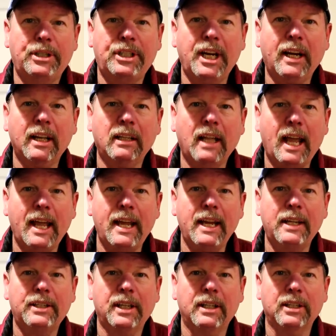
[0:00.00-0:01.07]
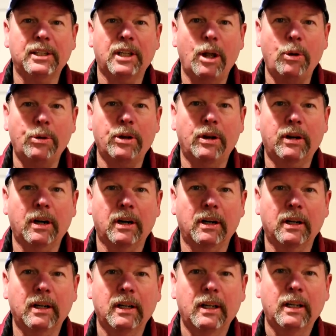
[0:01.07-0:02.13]
chicken legs in the slow
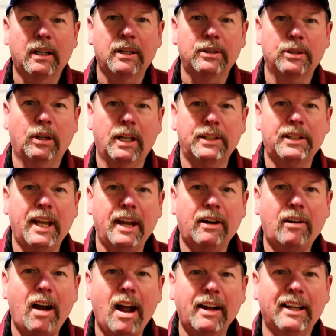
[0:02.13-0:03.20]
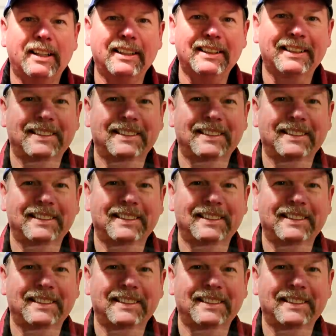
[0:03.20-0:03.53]
cooker. So let's get crocking.